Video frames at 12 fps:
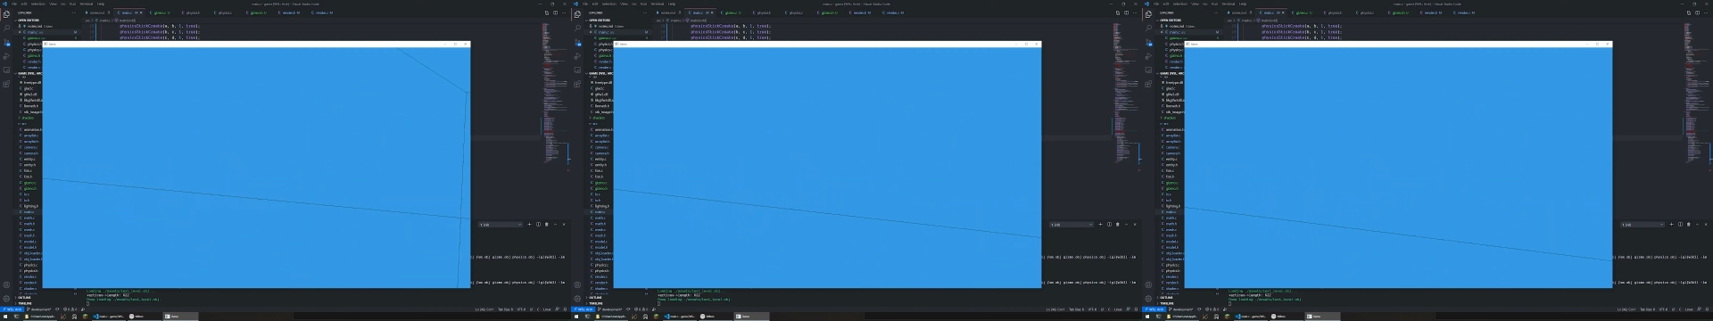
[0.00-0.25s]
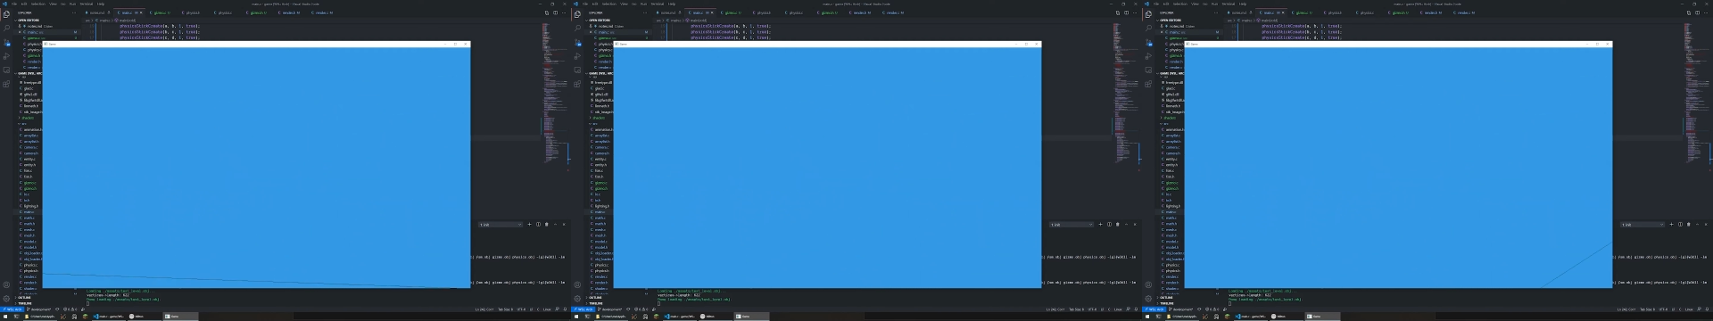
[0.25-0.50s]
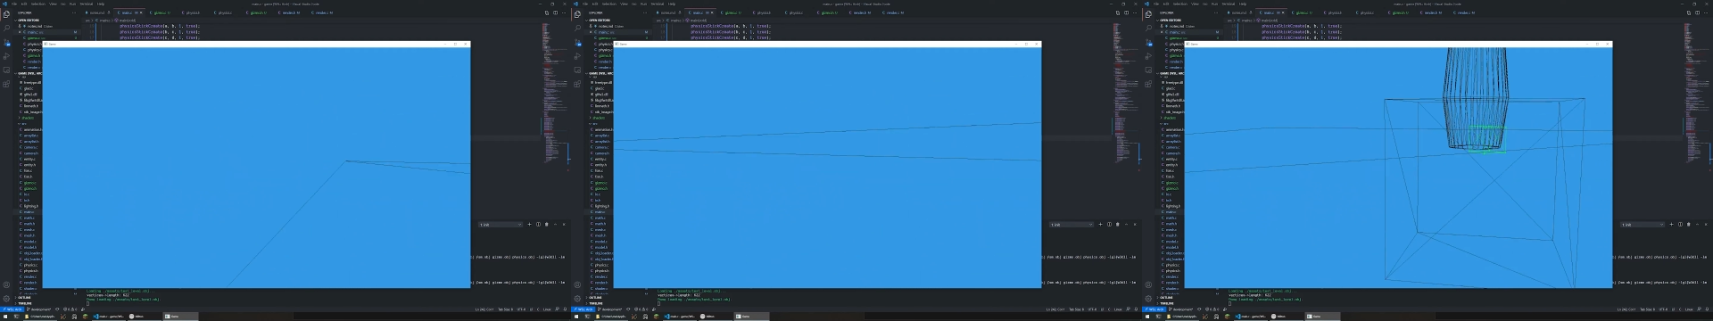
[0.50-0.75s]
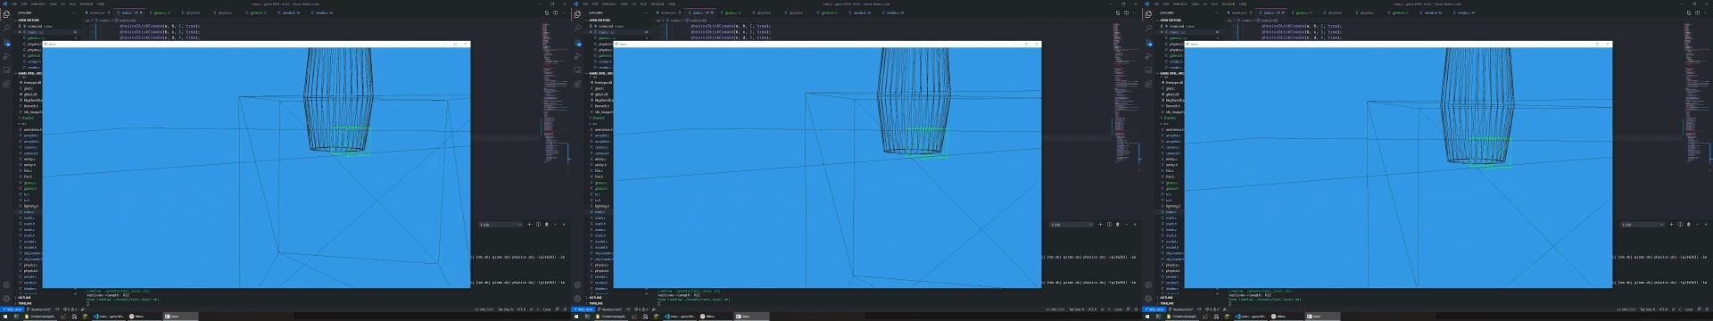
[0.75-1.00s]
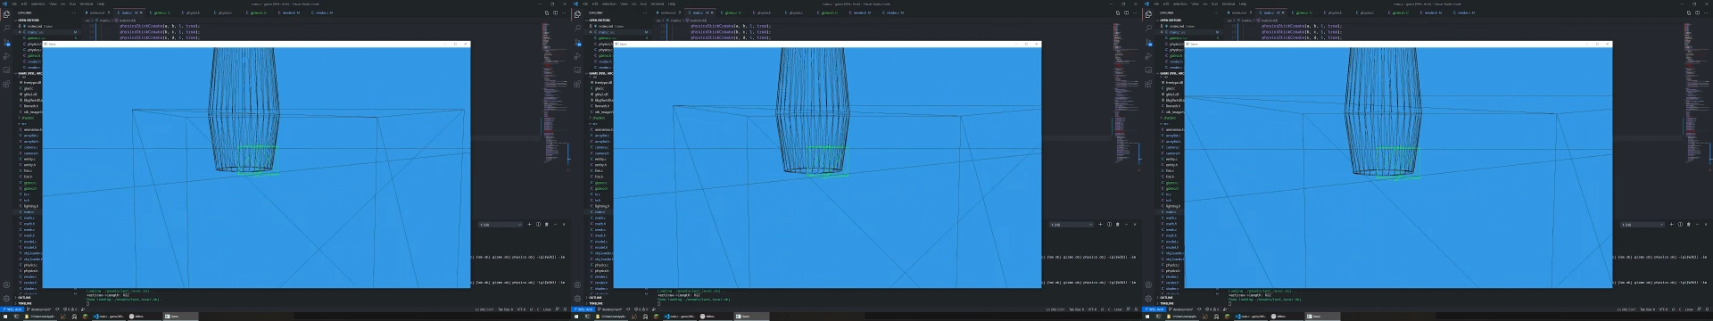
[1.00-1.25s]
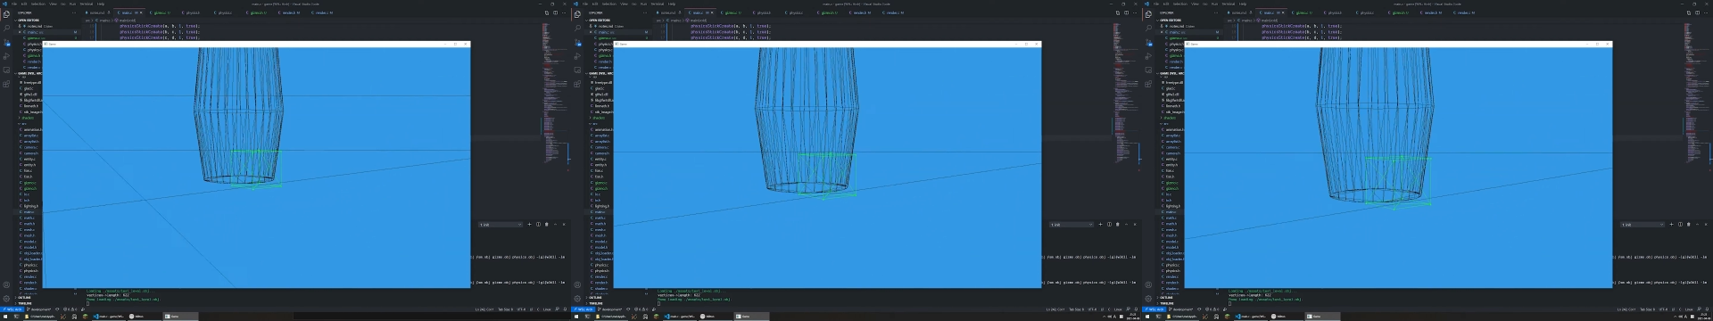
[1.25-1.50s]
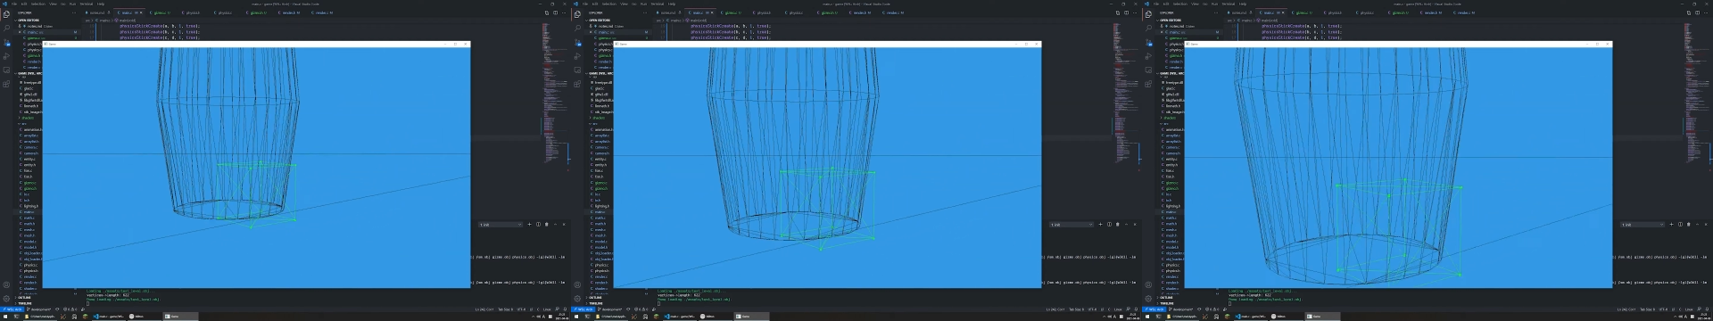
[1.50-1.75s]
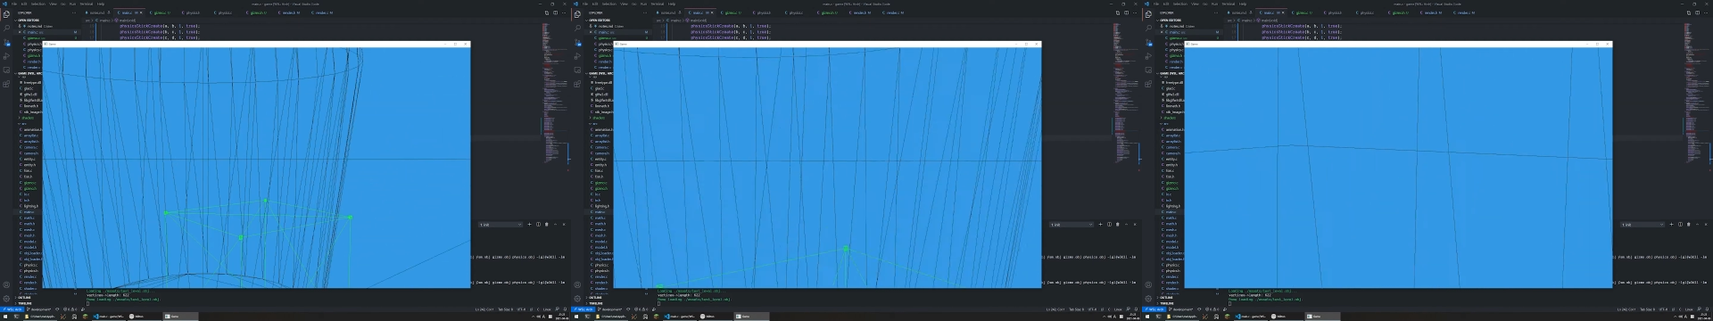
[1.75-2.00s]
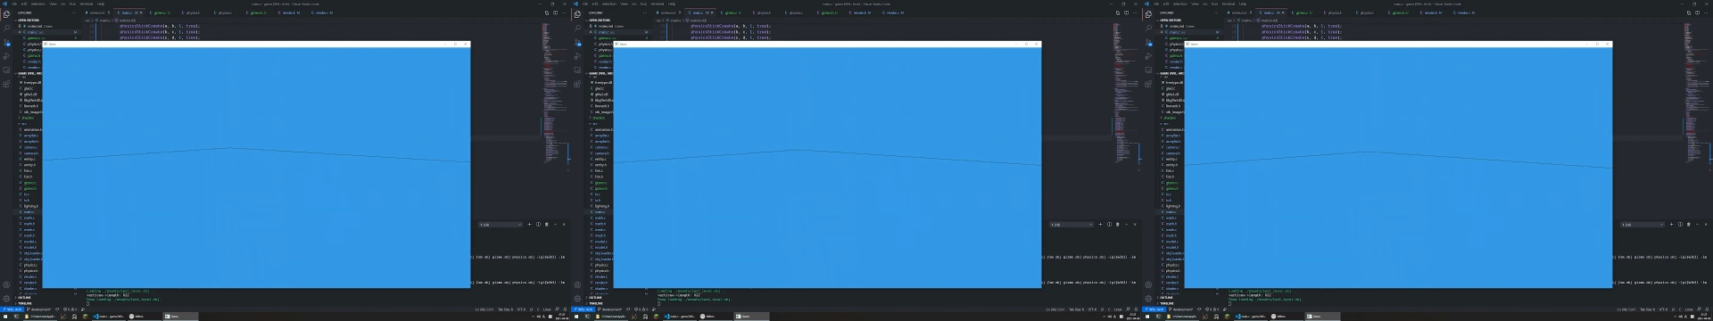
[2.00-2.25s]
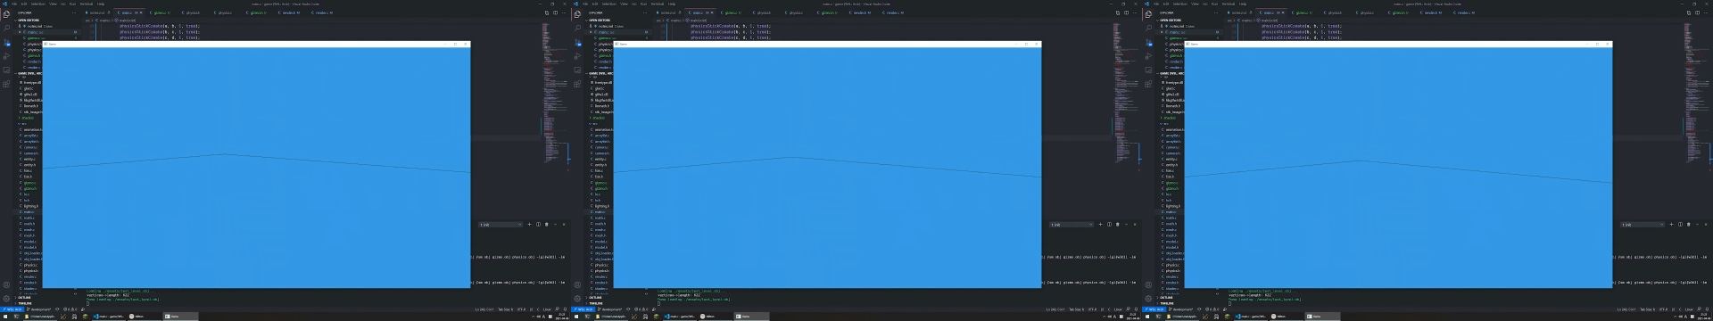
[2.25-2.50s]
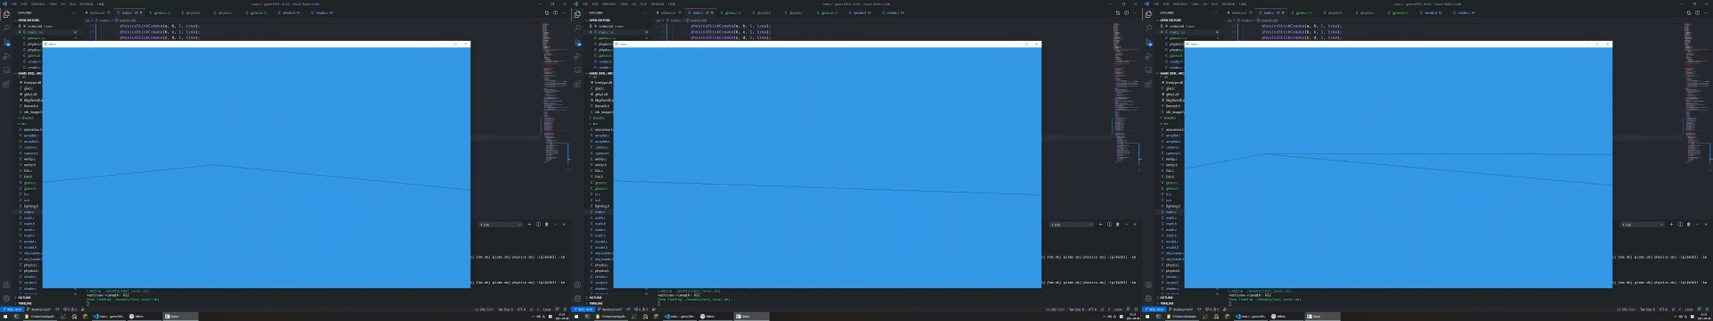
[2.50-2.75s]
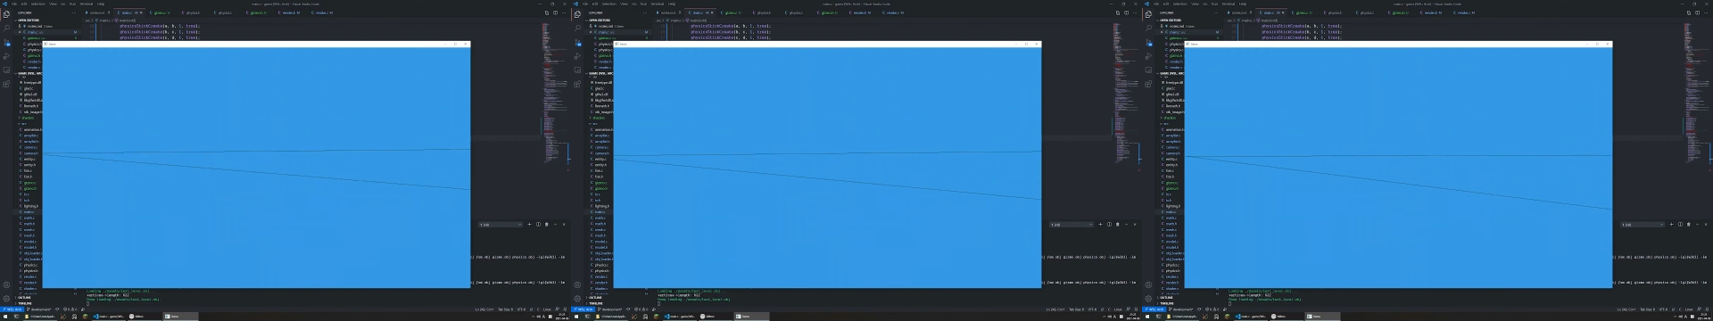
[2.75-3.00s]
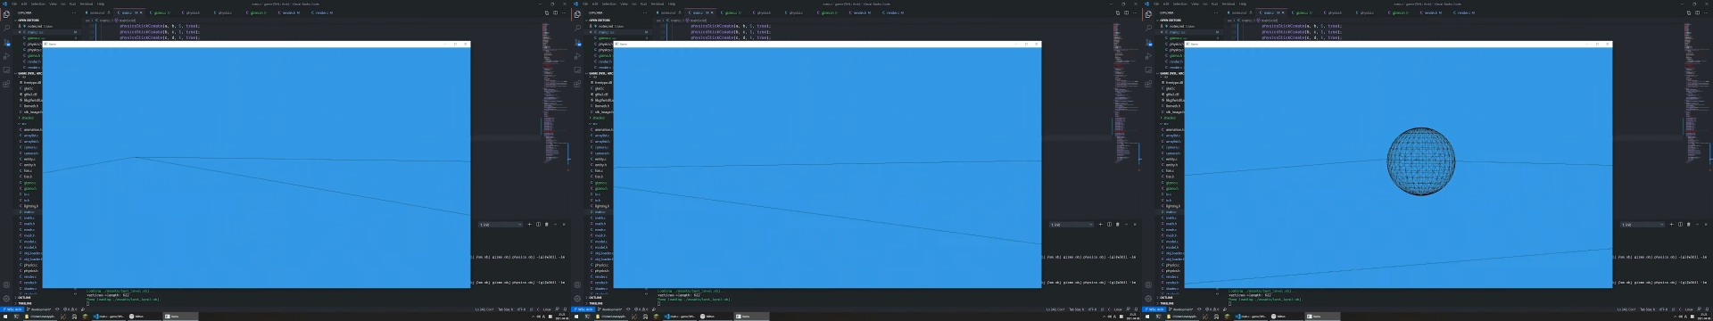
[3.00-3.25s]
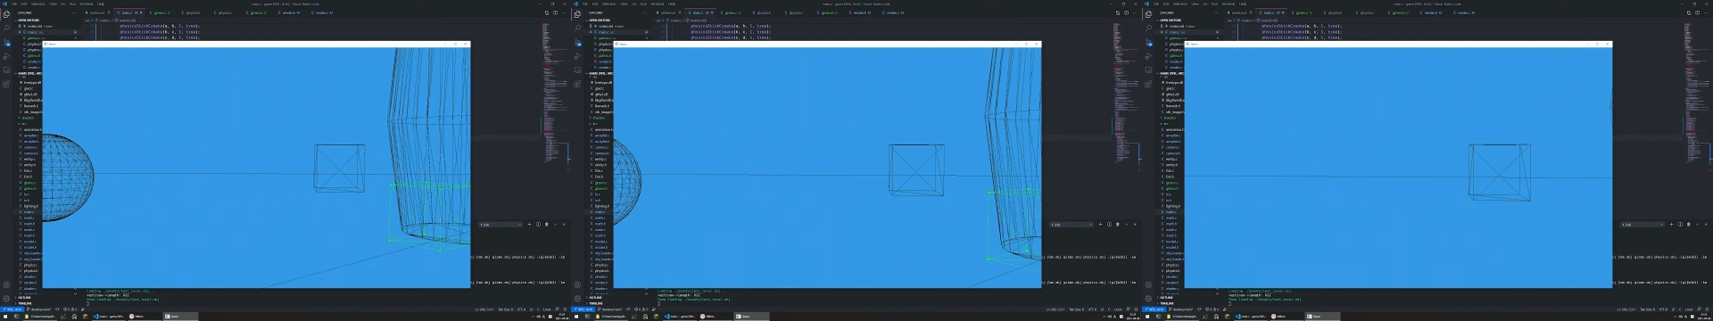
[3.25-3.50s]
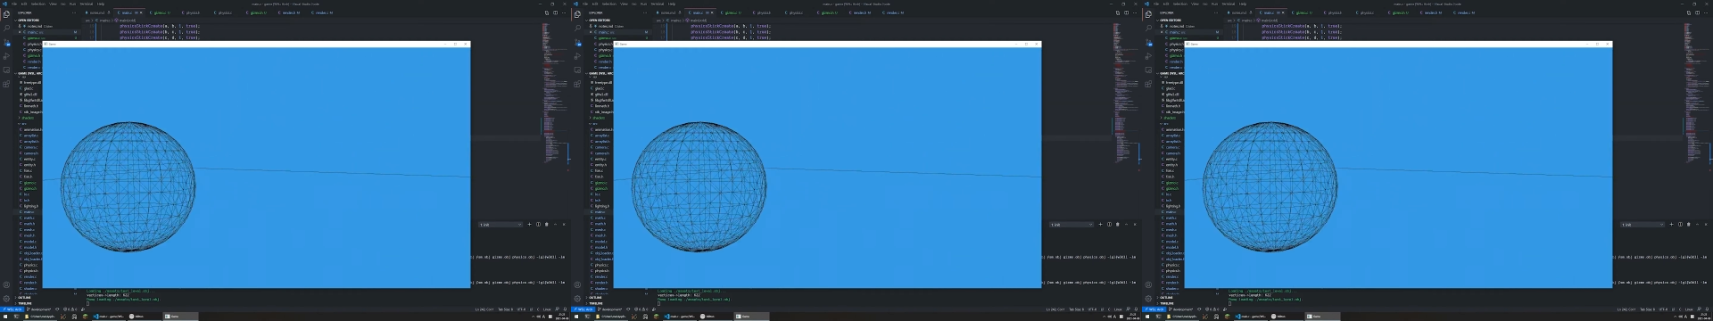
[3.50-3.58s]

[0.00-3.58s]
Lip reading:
(no speaker visible)